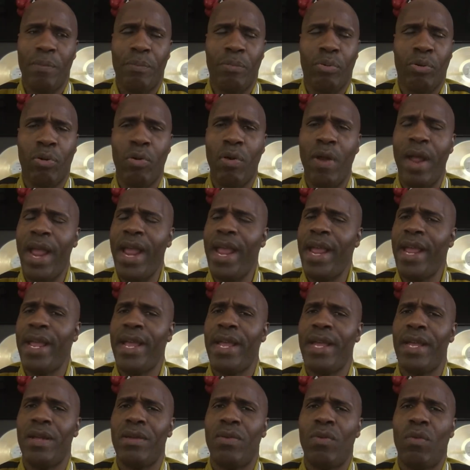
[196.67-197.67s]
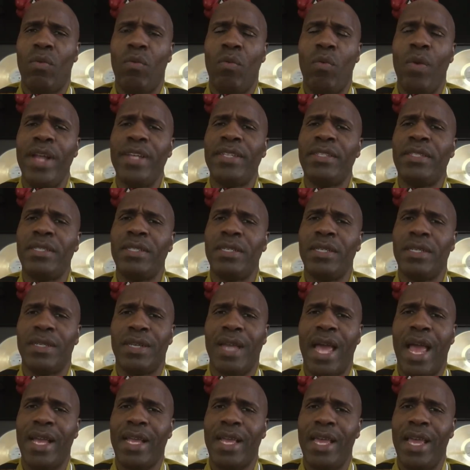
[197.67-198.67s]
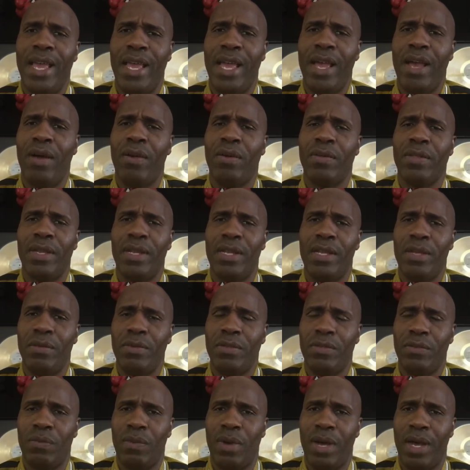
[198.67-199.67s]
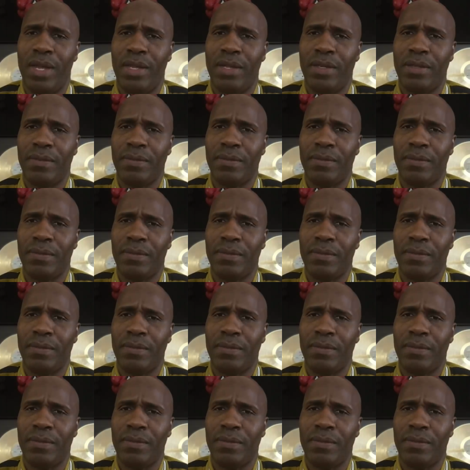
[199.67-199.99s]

Praying, wishing like hell that he was white.